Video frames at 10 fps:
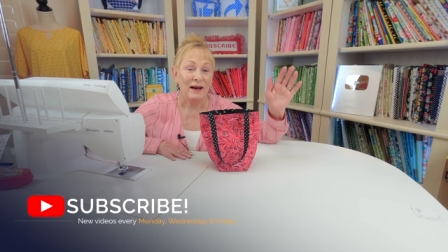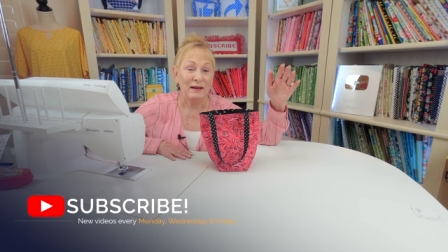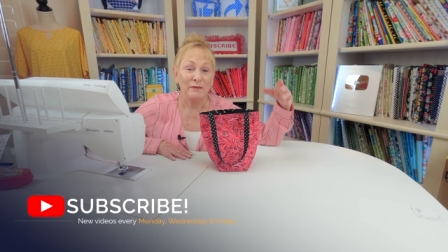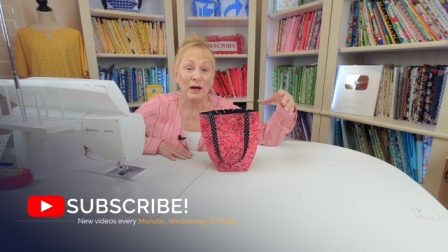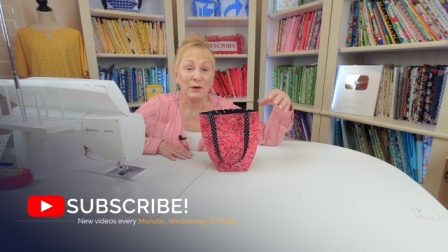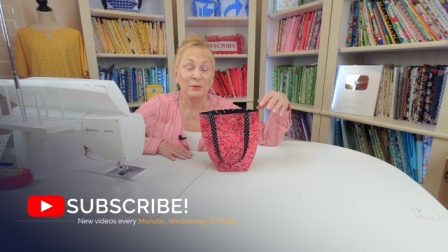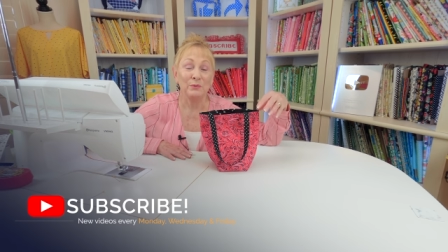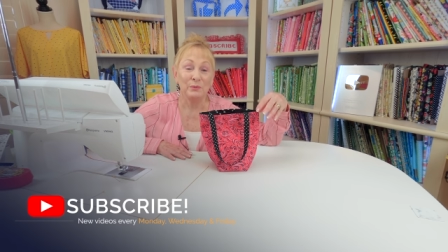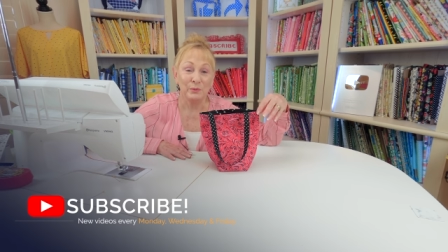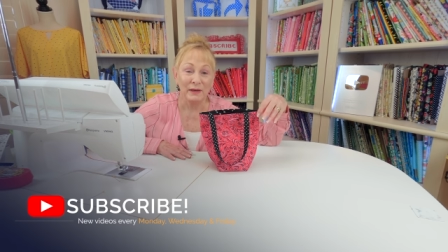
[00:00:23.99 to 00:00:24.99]
I've got a
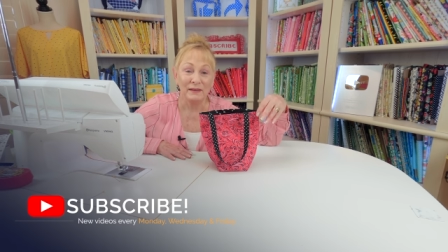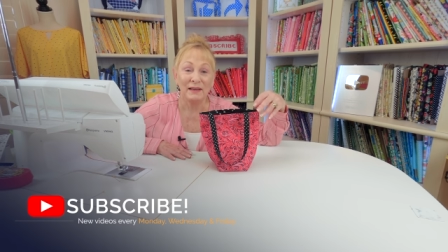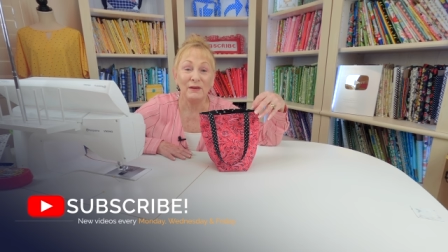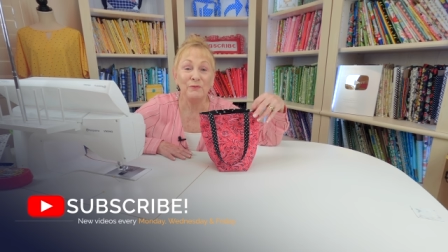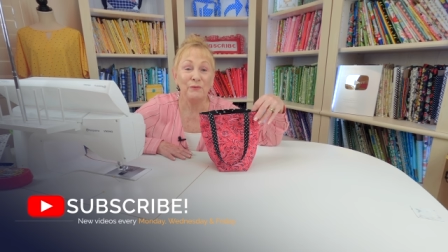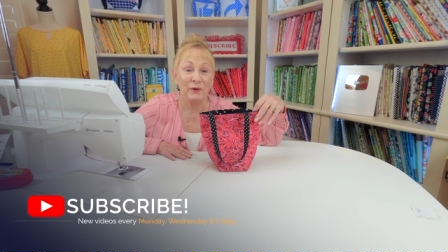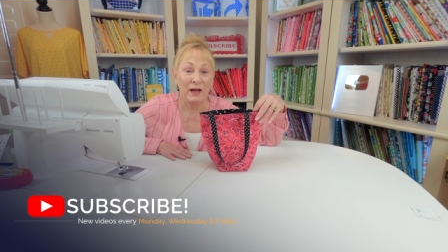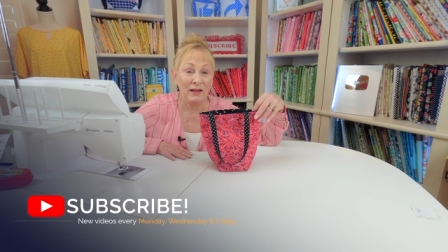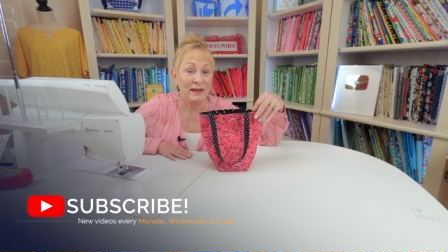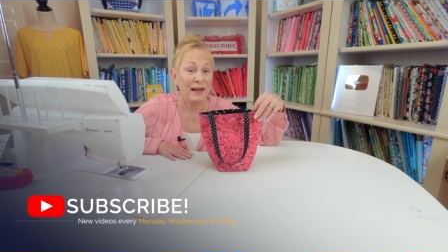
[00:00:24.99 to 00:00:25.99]
really
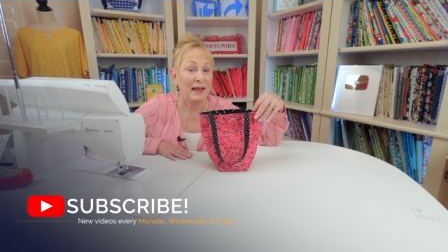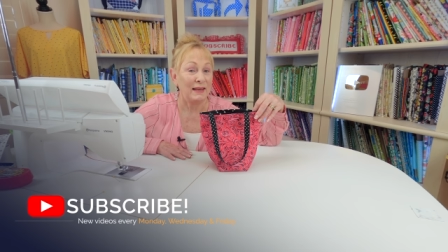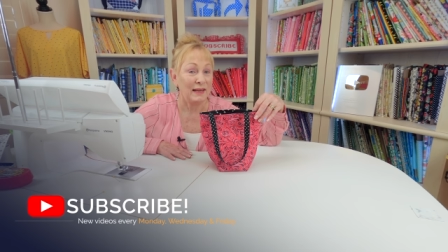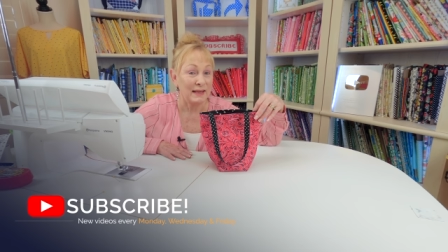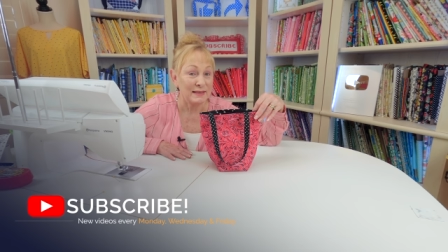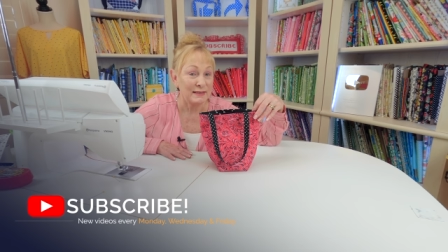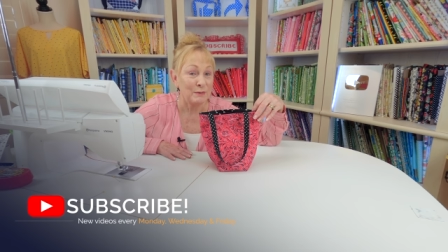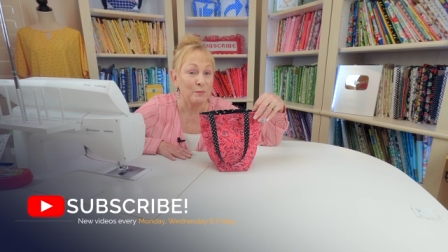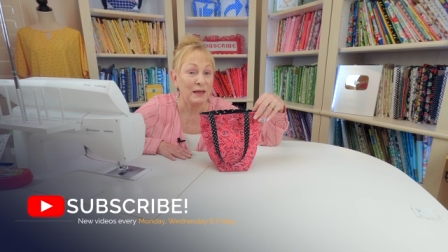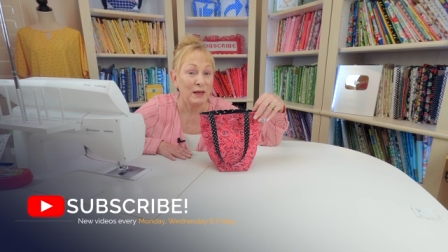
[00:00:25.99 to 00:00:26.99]
fun and
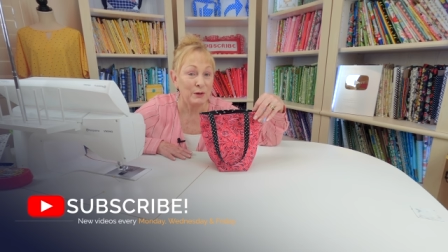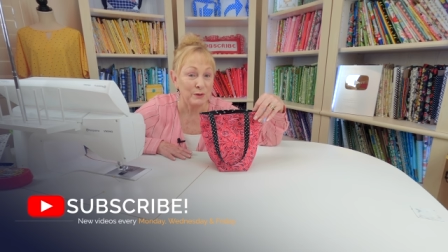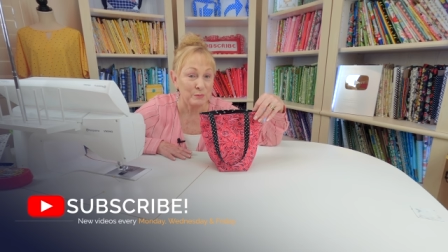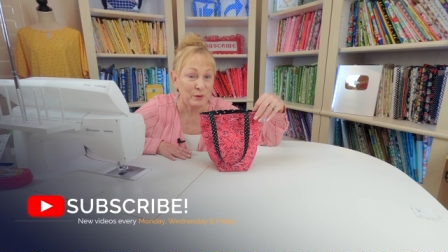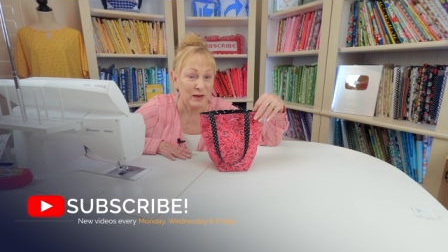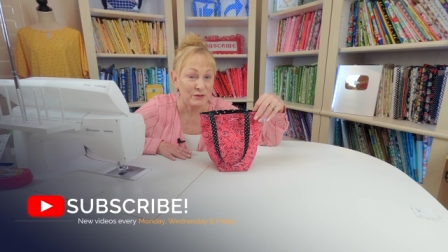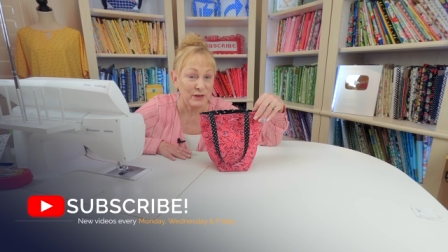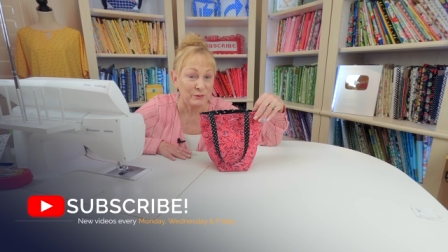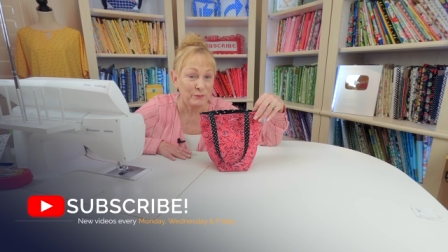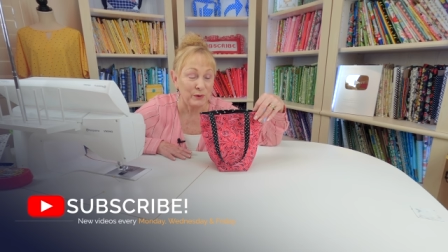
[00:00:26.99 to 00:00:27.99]
easy beginner's
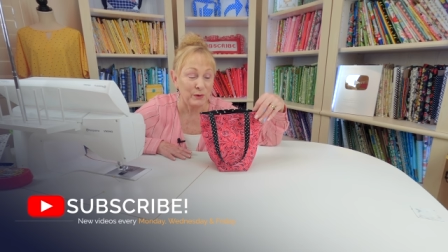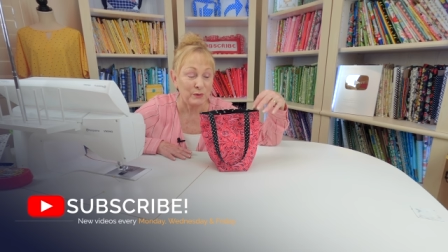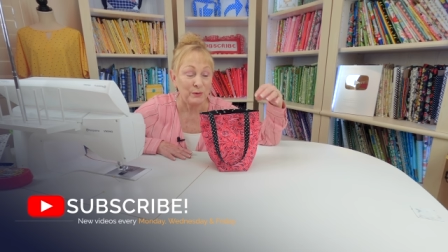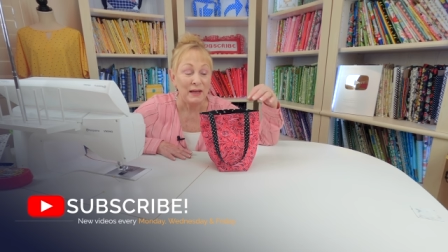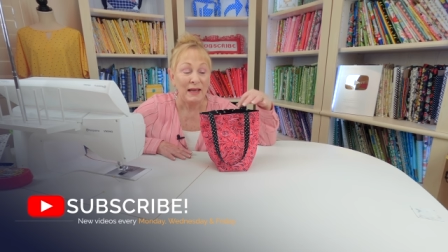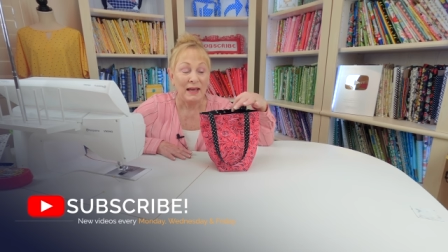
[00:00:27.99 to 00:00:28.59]
project for you,